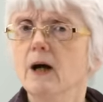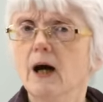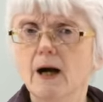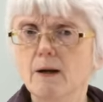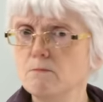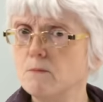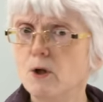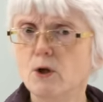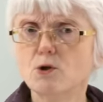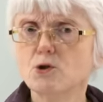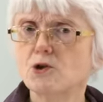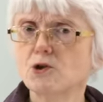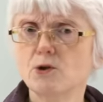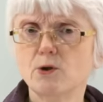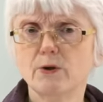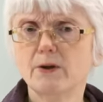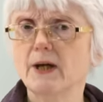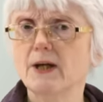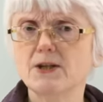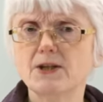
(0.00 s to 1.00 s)
I'm not
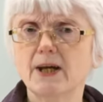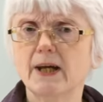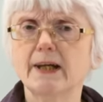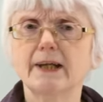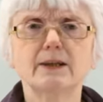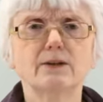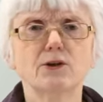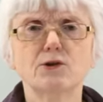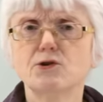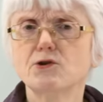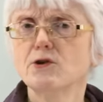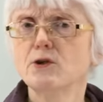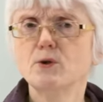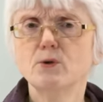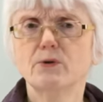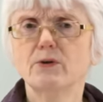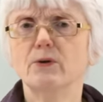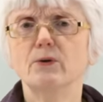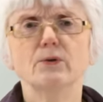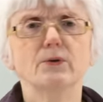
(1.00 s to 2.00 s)
sure they're telling the
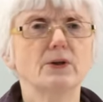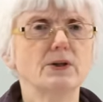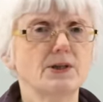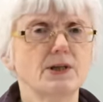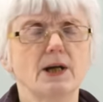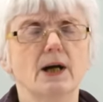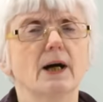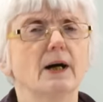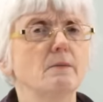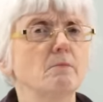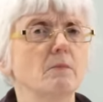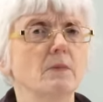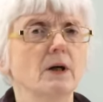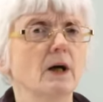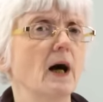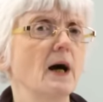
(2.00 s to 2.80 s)
truth all the time.